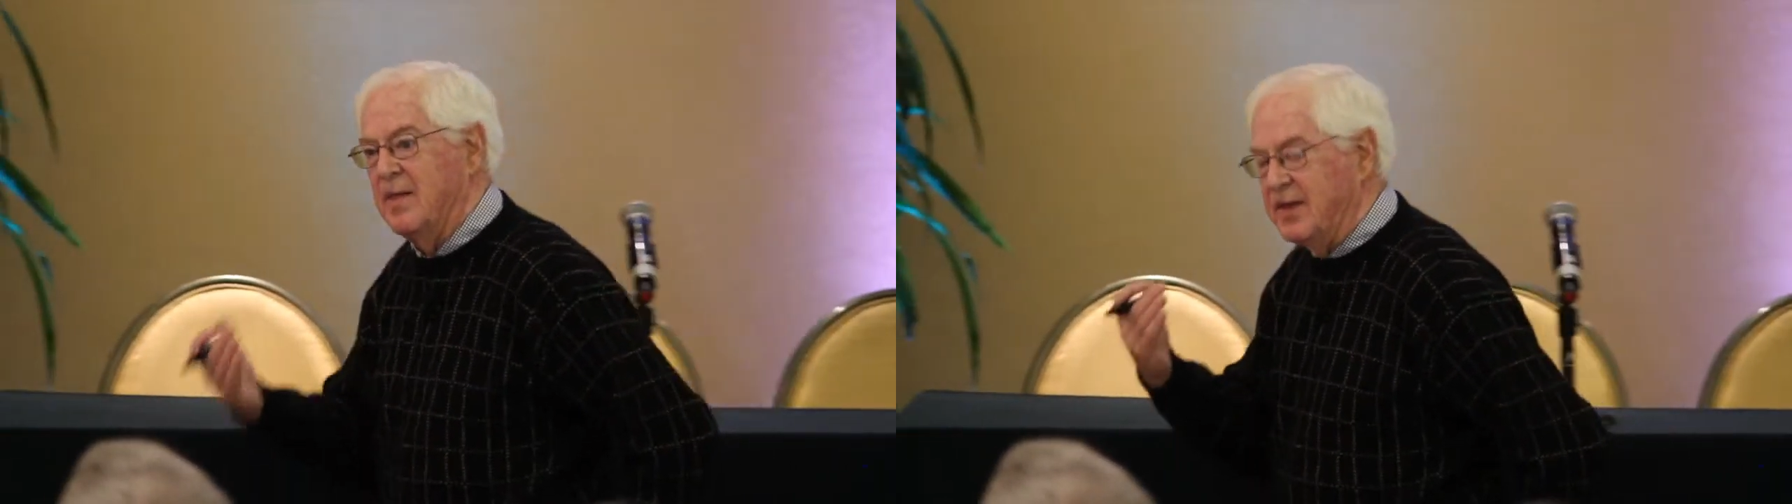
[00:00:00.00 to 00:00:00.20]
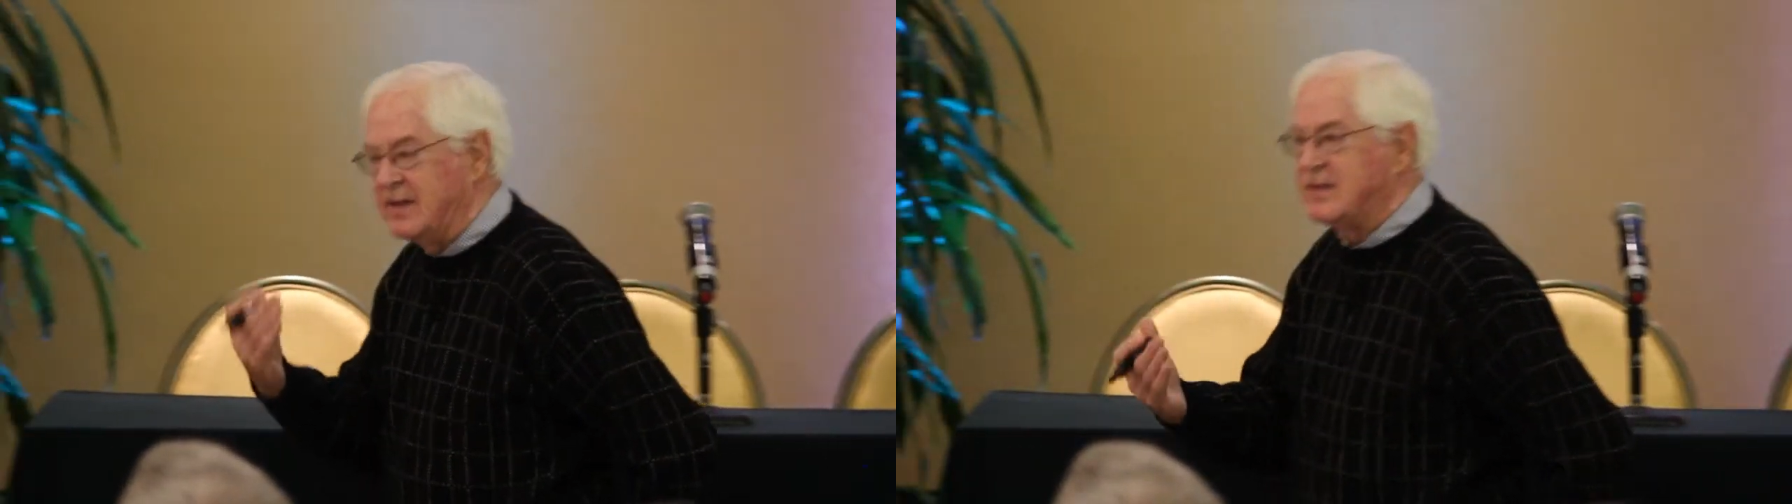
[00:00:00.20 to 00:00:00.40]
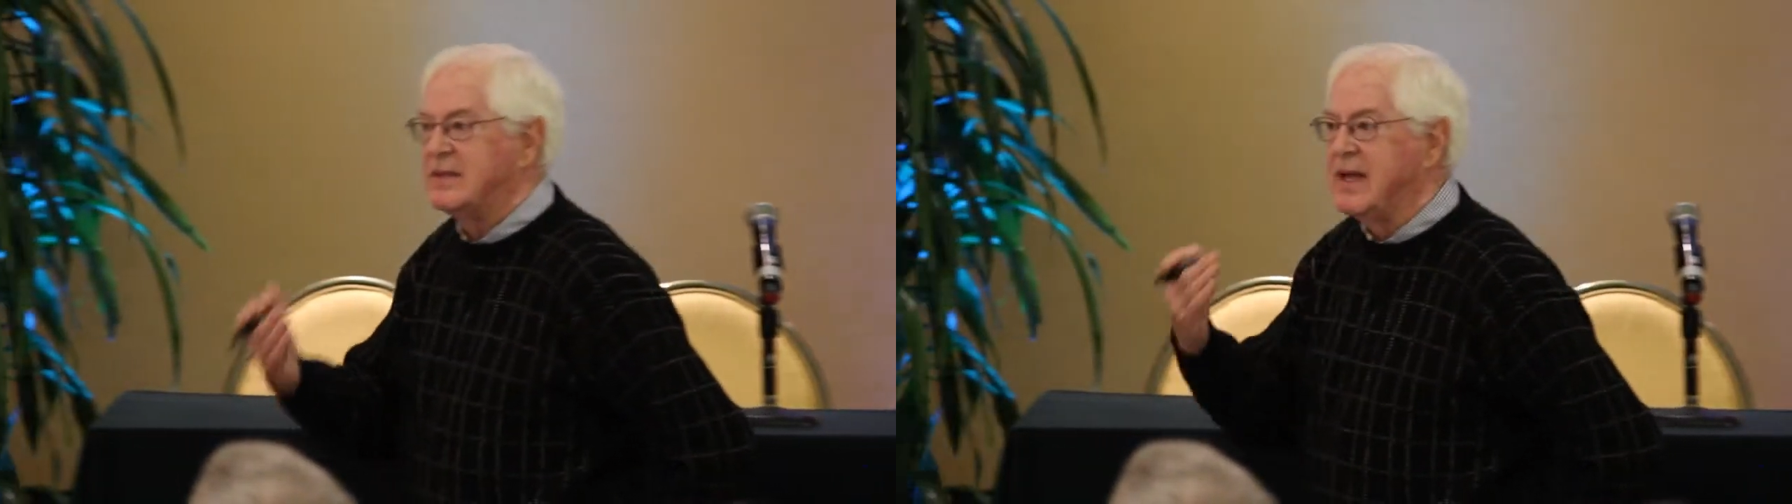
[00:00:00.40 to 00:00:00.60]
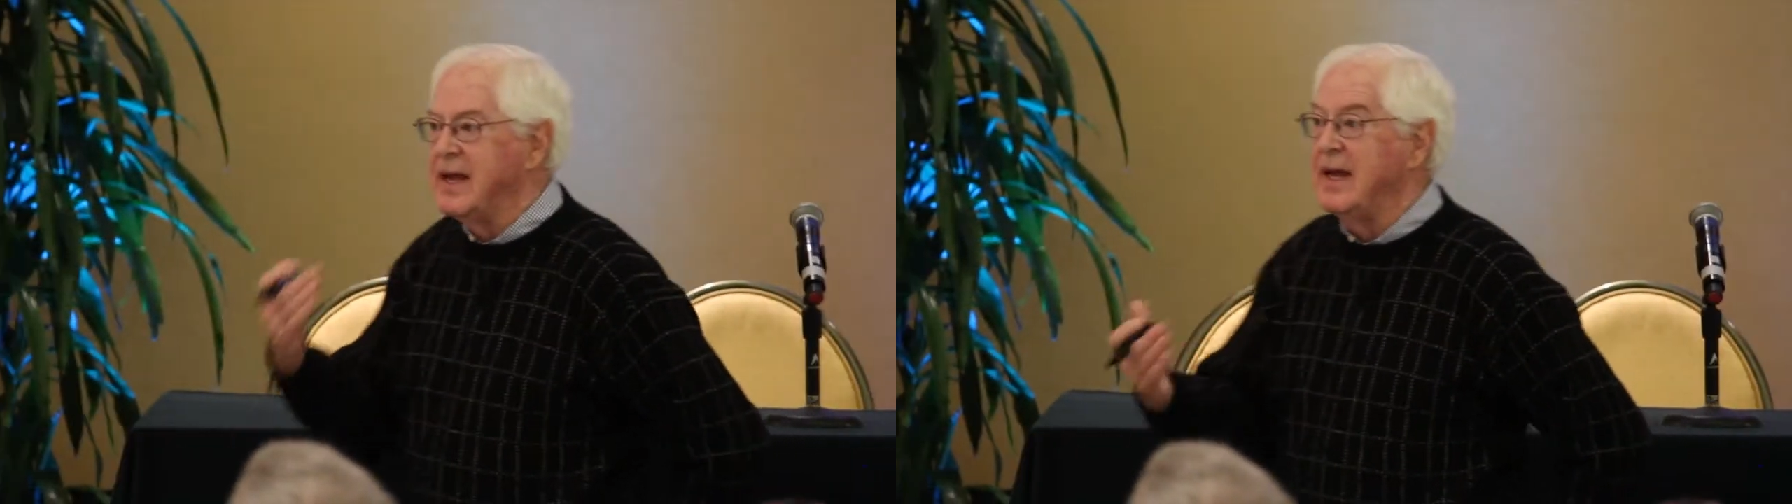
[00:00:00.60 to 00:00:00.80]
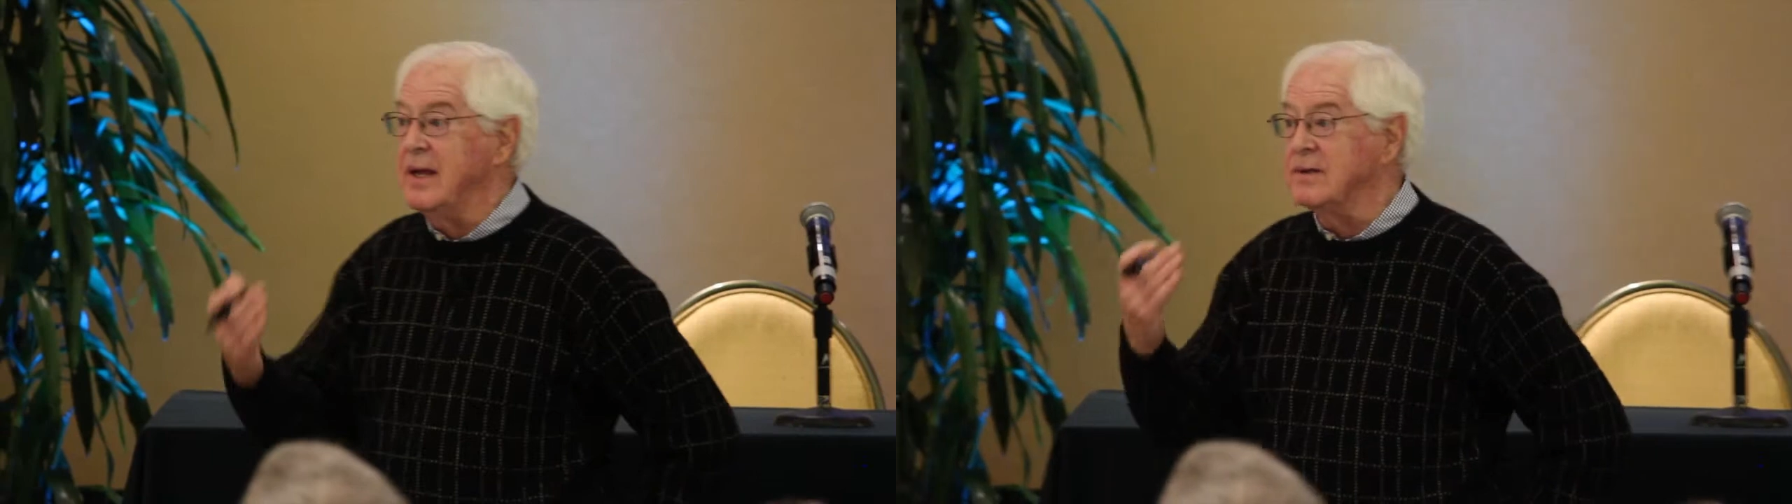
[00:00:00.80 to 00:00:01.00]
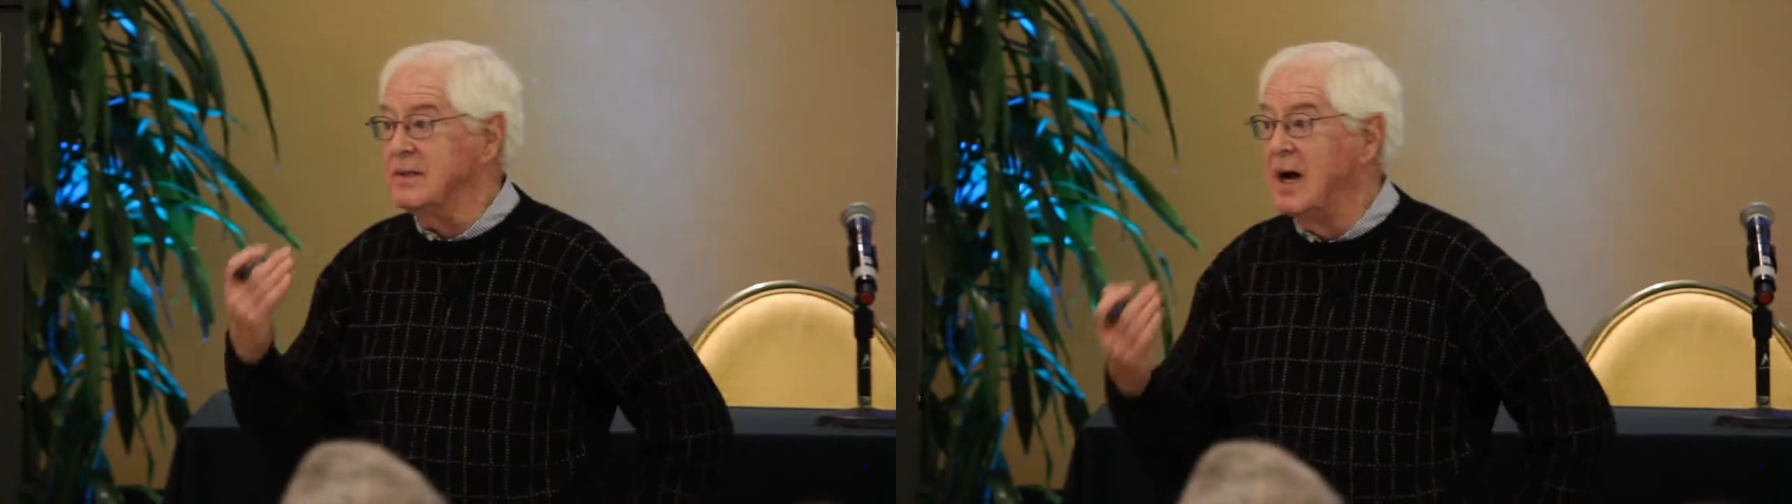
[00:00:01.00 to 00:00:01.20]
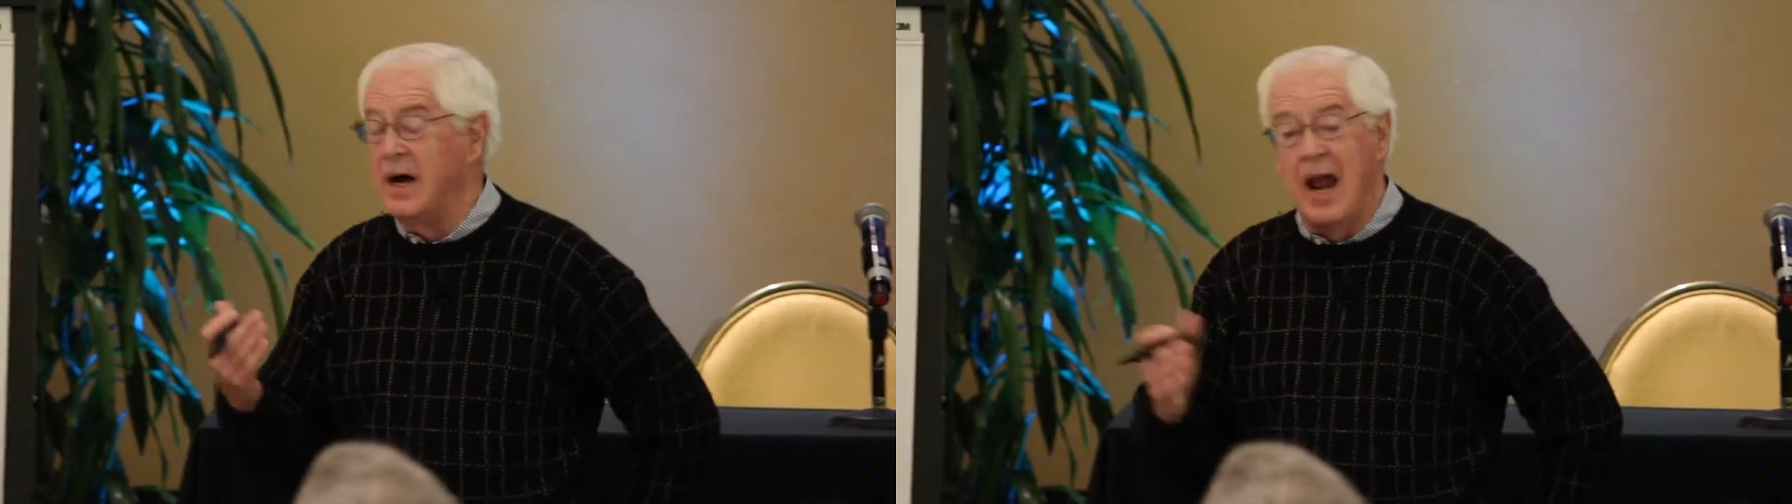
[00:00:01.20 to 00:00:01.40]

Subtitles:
This thing is done,